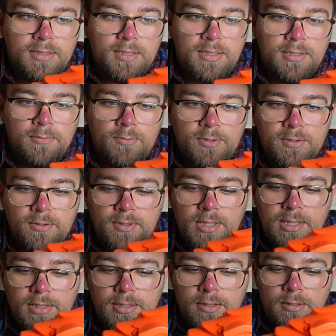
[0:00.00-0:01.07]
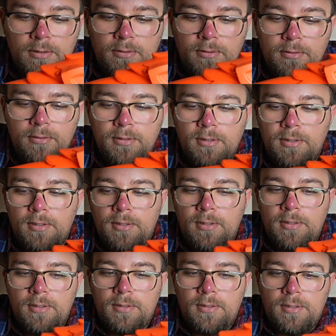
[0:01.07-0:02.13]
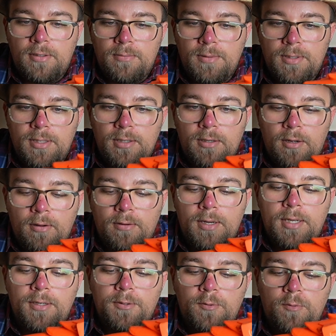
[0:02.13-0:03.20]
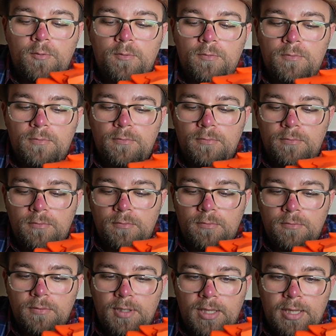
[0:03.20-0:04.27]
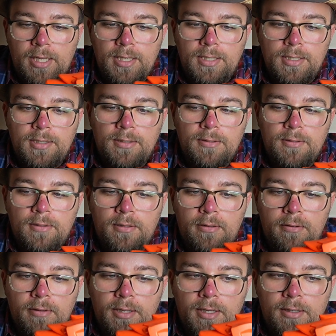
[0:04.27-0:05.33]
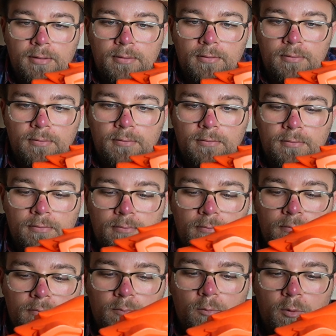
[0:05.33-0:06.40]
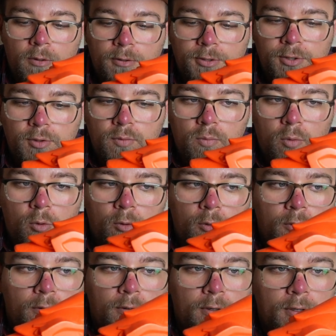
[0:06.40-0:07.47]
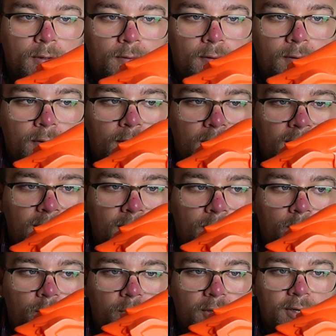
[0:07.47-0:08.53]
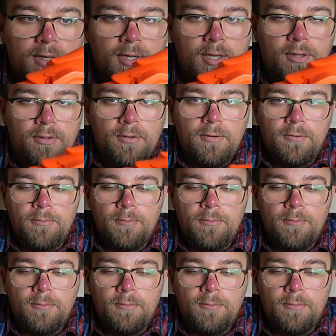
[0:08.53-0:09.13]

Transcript: These ones are easier. Then I'll be like, alright, cool. They like it. I'll get one or two more, and then they can play together.